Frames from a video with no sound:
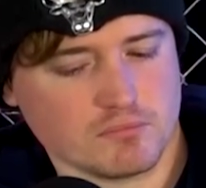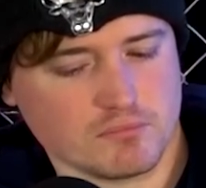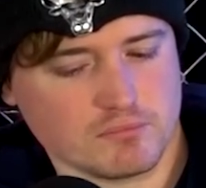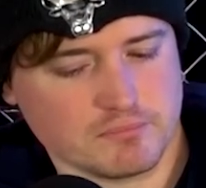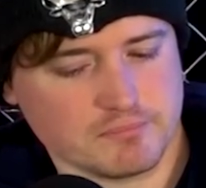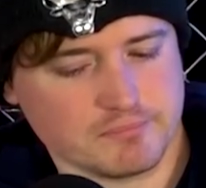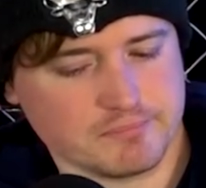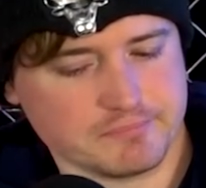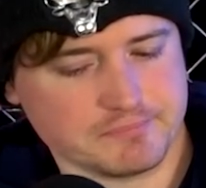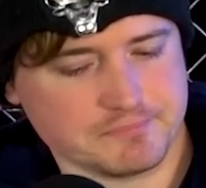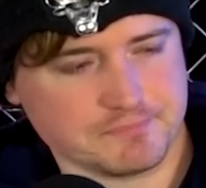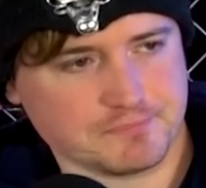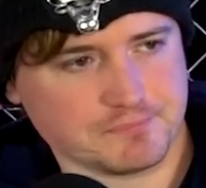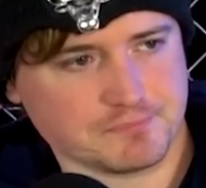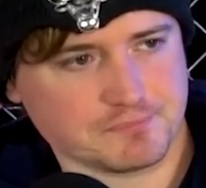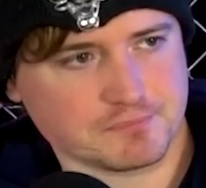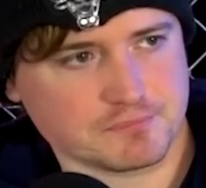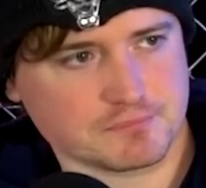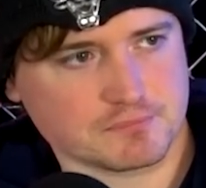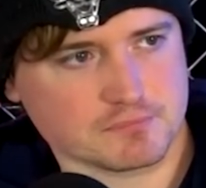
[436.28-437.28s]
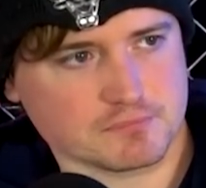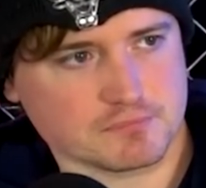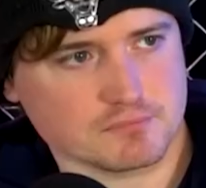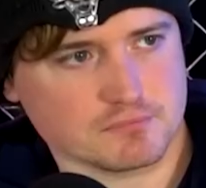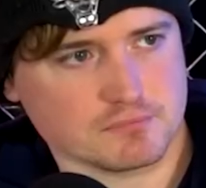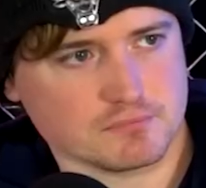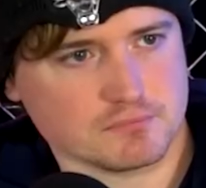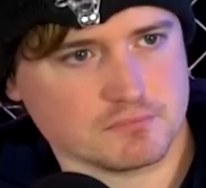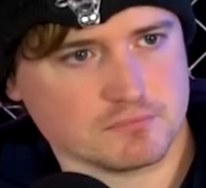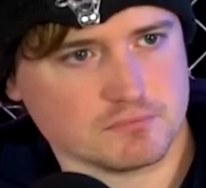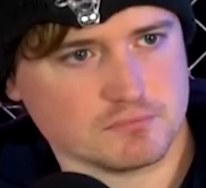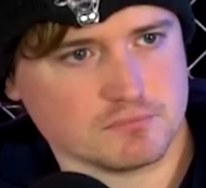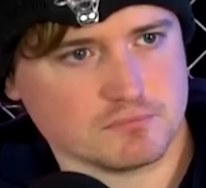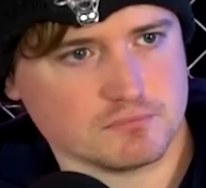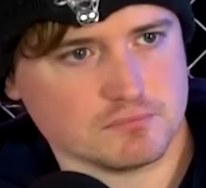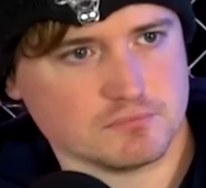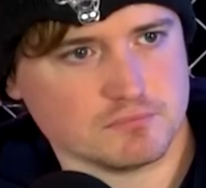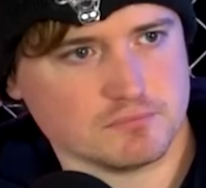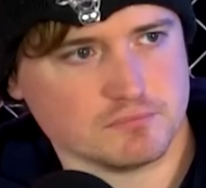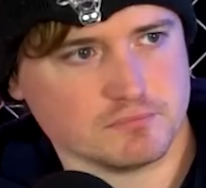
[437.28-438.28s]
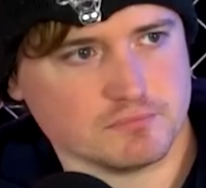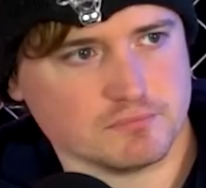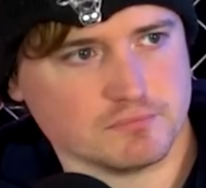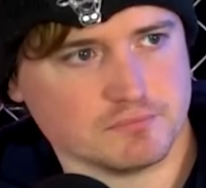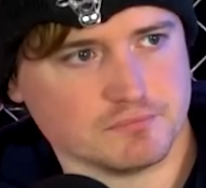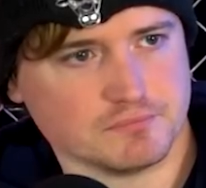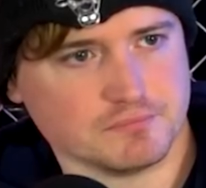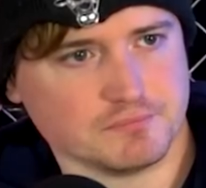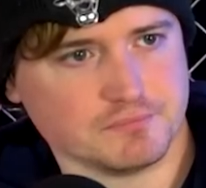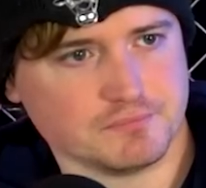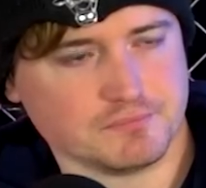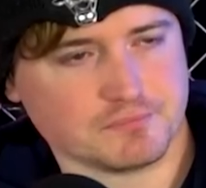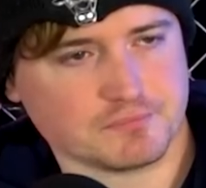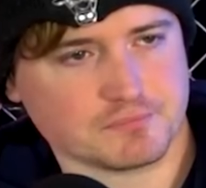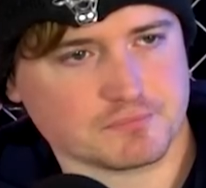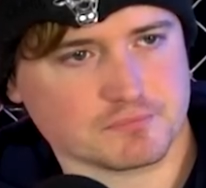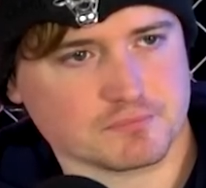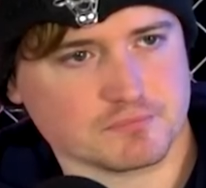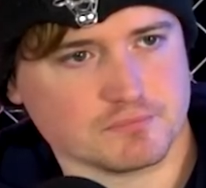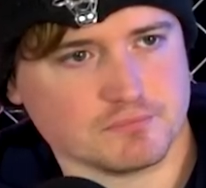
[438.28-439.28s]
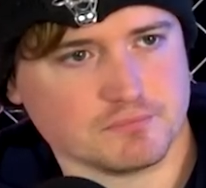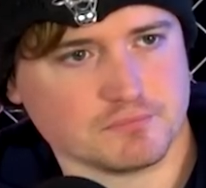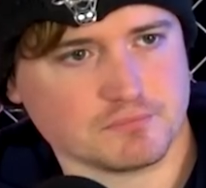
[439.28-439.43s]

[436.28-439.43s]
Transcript: No words are spoken by the person on screen.